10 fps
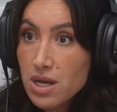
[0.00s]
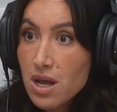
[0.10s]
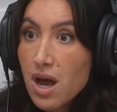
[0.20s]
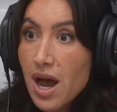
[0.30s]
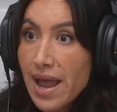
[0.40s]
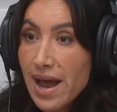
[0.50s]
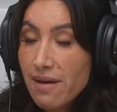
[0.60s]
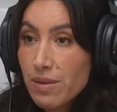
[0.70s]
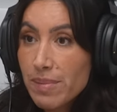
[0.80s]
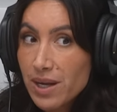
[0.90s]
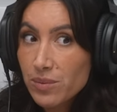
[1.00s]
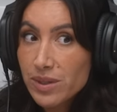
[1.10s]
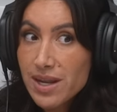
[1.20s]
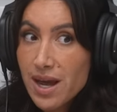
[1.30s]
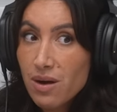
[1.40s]
Yeah. I have the
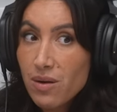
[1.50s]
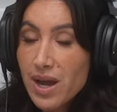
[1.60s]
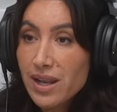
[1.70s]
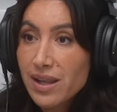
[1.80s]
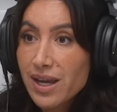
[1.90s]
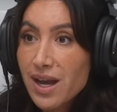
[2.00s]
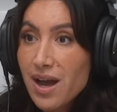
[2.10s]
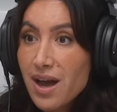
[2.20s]
bandwidth now, mm-hmm. and like